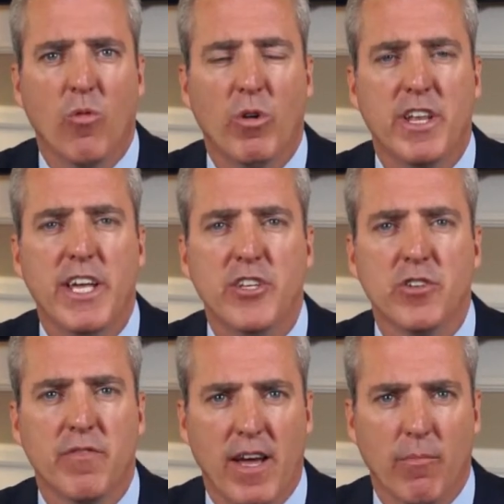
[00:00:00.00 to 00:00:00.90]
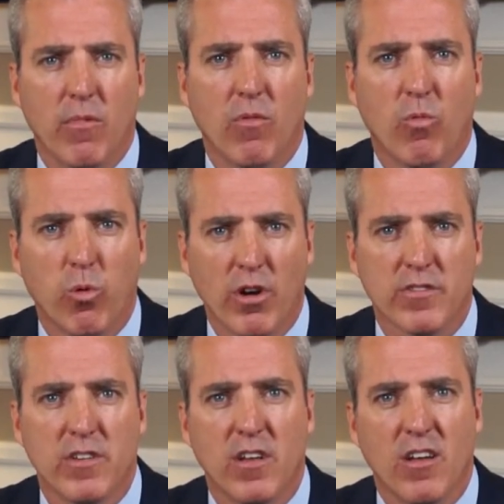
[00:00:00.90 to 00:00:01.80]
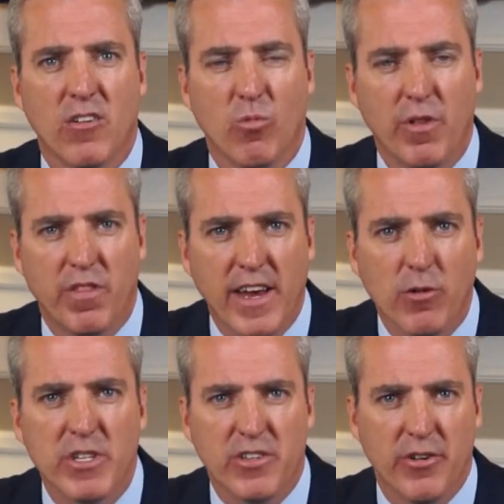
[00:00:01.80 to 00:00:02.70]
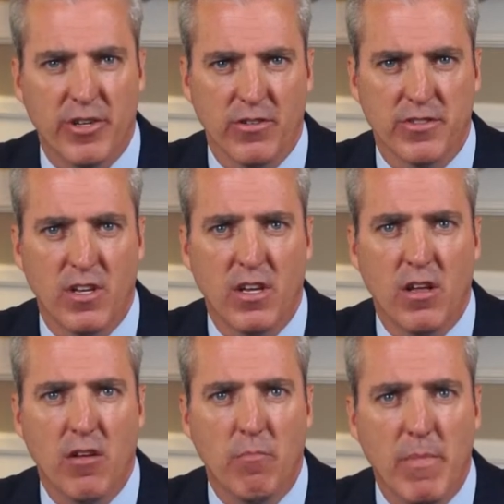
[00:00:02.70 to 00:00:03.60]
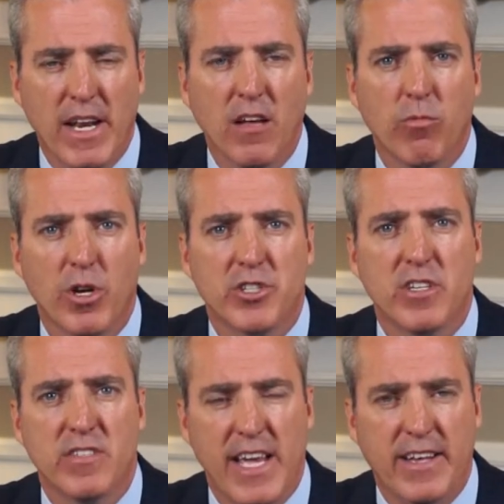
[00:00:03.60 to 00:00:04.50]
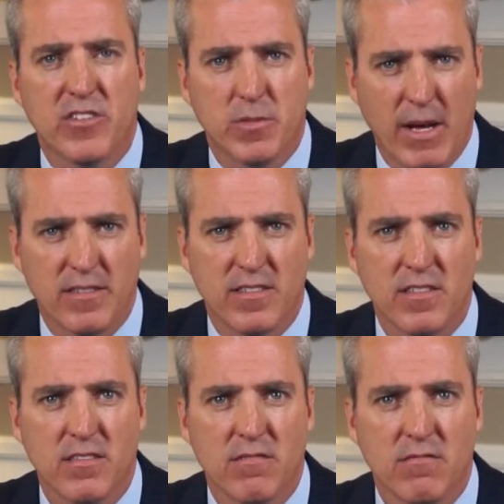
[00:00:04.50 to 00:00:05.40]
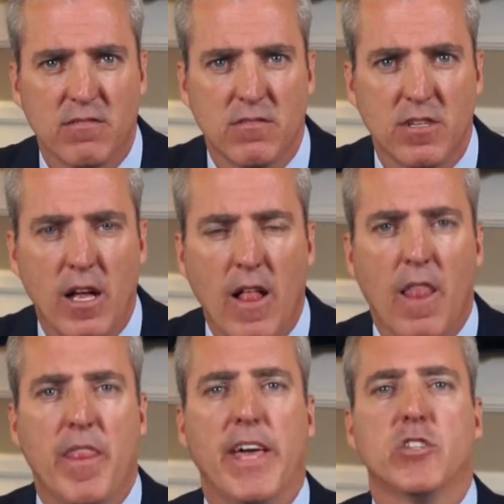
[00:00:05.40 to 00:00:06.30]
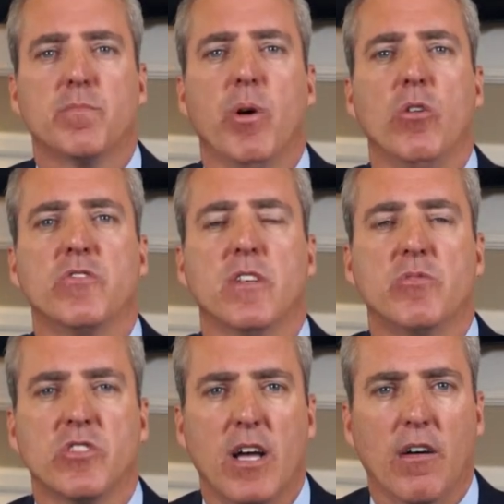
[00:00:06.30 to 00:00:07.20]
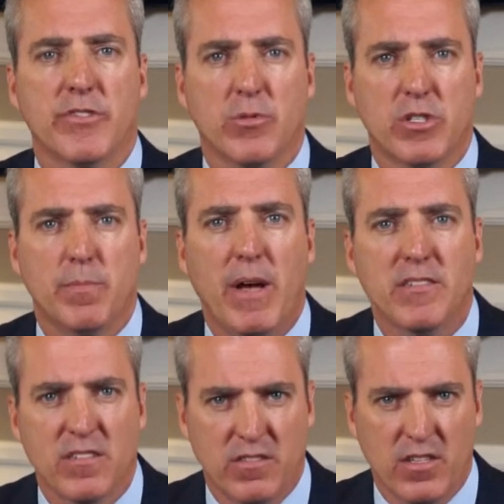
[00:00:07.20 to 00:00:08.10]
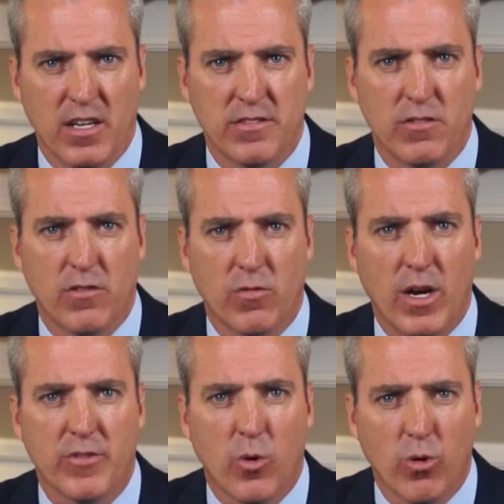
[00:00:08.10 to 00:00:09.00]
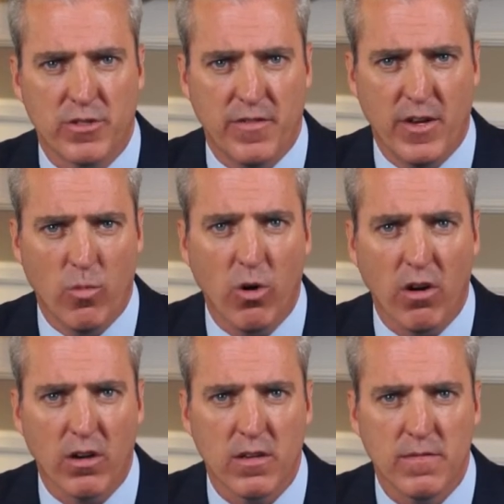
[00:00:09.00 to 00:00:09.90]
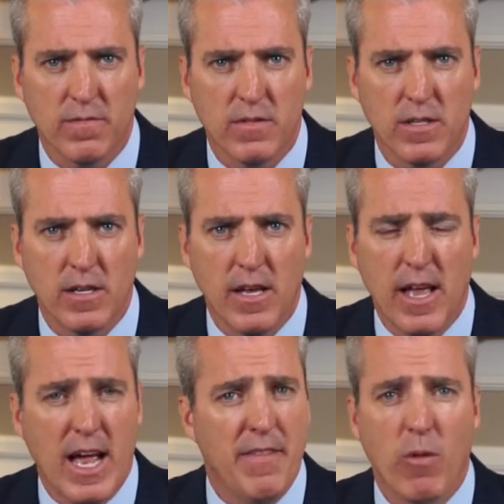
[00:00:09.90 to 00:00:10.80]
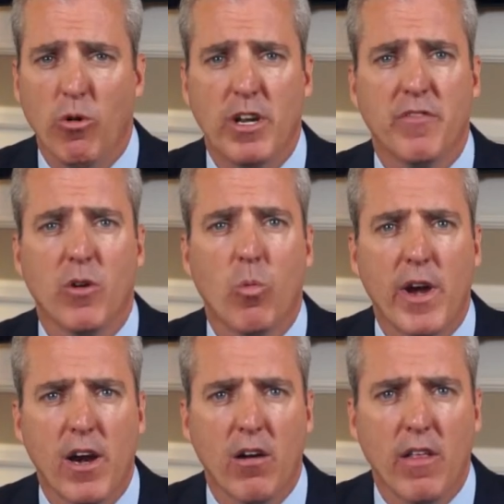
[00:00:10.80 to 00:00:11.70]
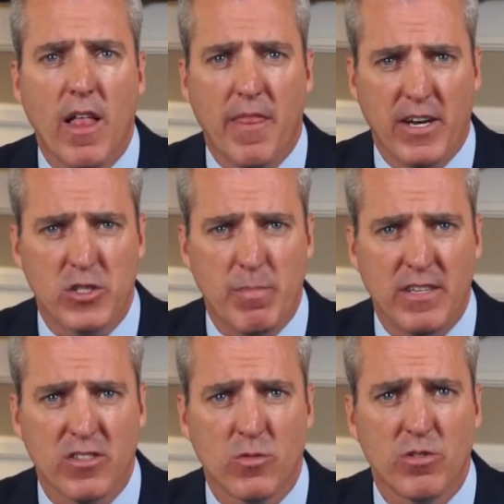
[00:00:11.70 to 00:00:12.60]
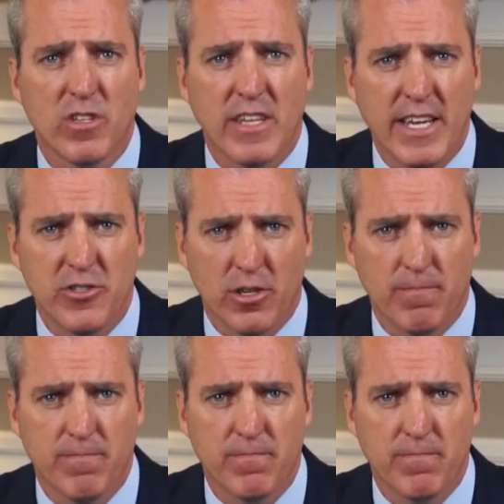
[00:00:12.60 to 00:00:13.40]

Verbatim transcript: when each of them worked with their materials, many of which contained asbestos, they exposed themselves to asbestos dust throughout the course of their work. And they weren't even aware that asbestos was a danger.